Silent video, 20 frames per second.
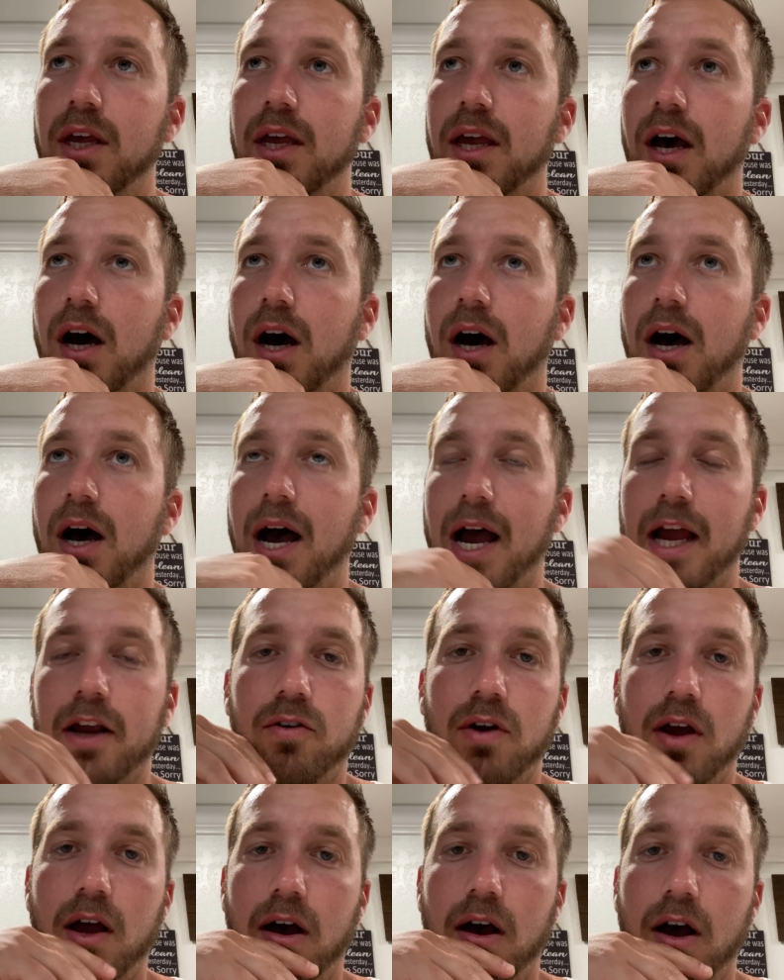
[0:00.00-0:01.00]
high
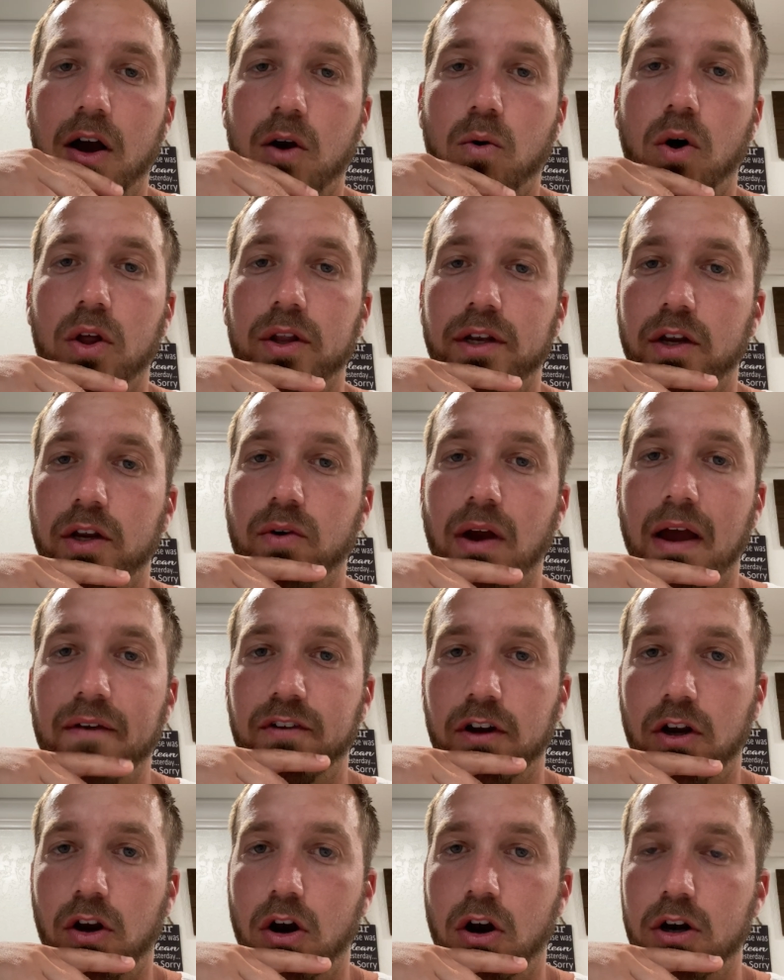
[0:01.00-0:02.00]
quality
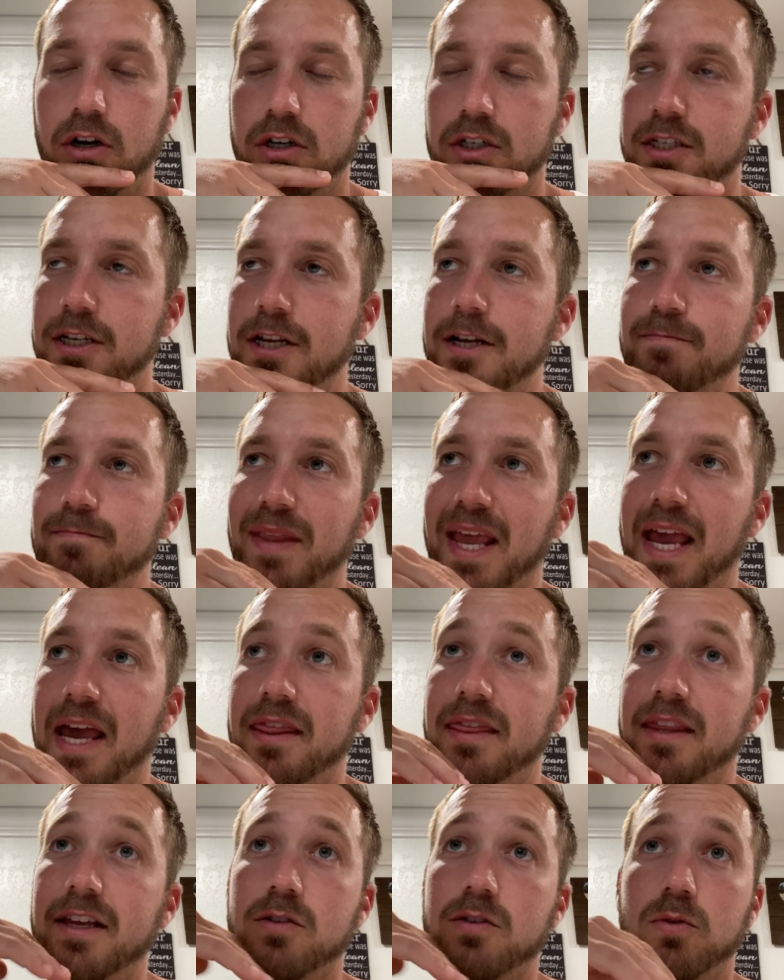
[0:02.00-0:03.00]
graphic cards,
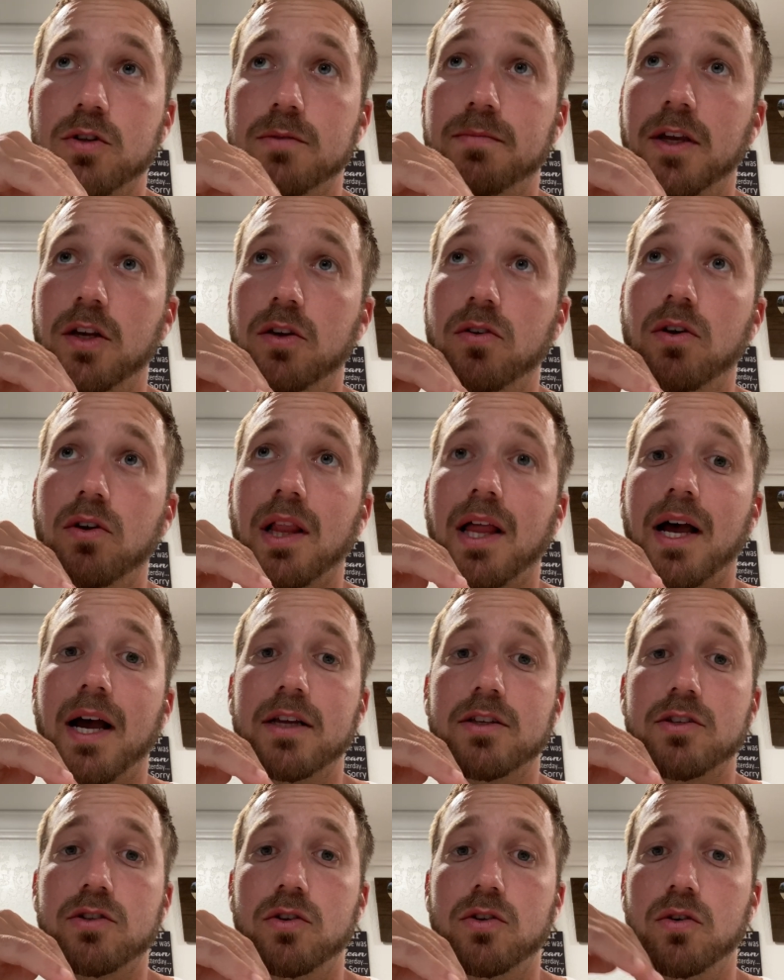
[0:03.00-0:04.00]
and this was being
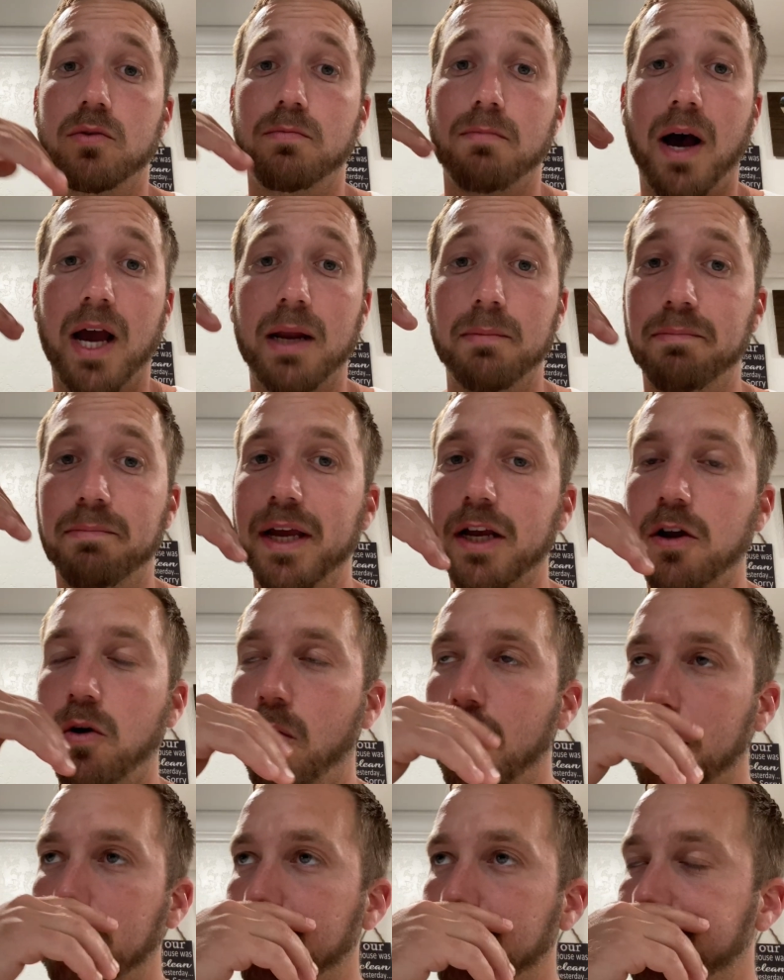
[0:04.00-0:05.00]
utilized to mine
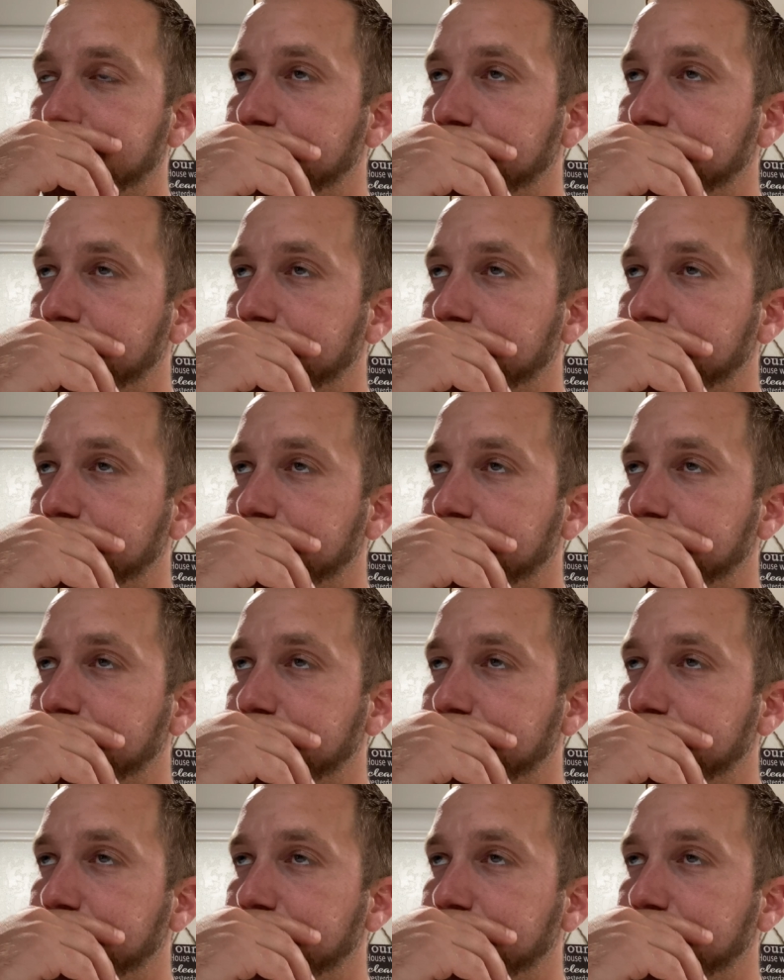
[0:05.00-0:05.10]
Bitcoin.